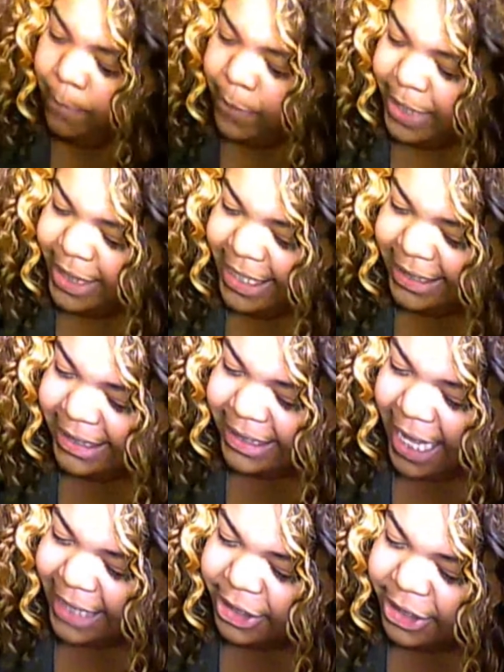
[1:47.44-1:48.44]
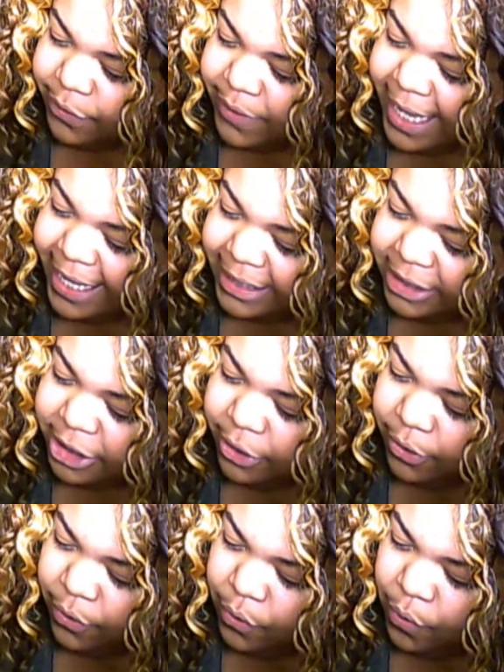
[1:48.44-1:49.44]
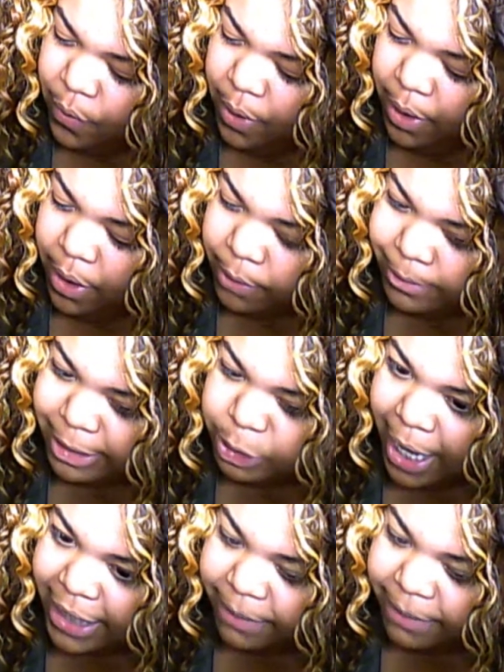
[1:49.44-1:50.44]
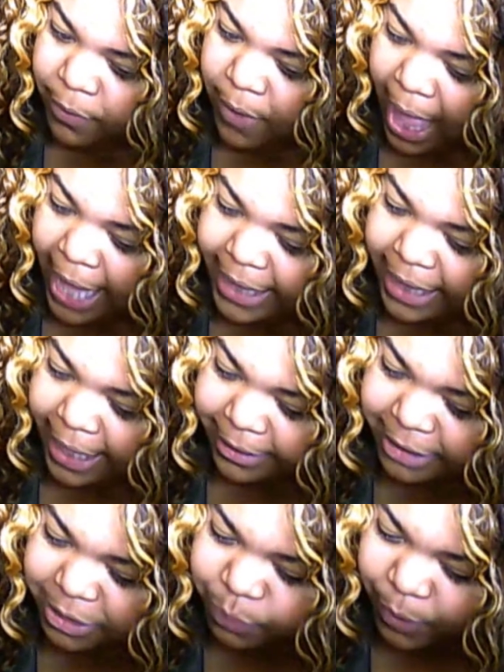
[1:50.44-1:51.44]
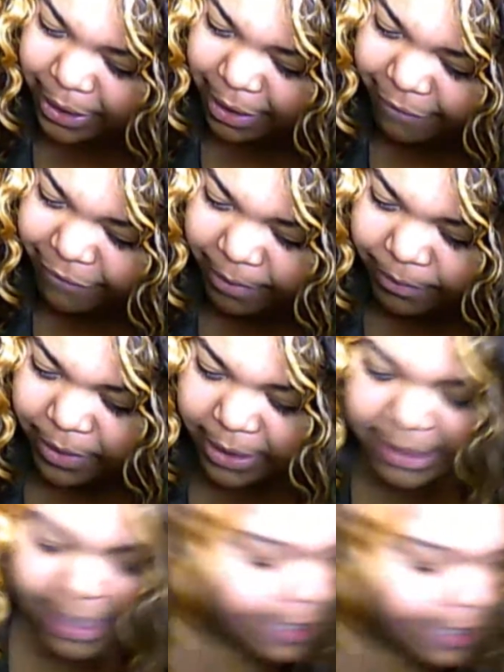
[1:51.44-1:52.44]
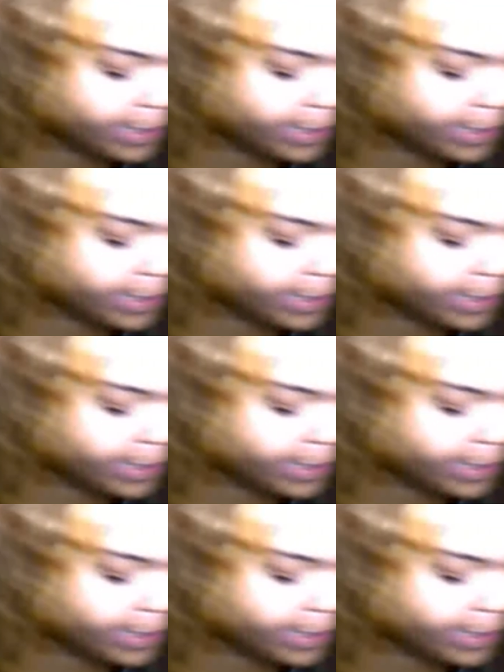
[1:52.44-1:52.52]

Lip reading: With these sets, you get two retractable eyeliners. One of them looks like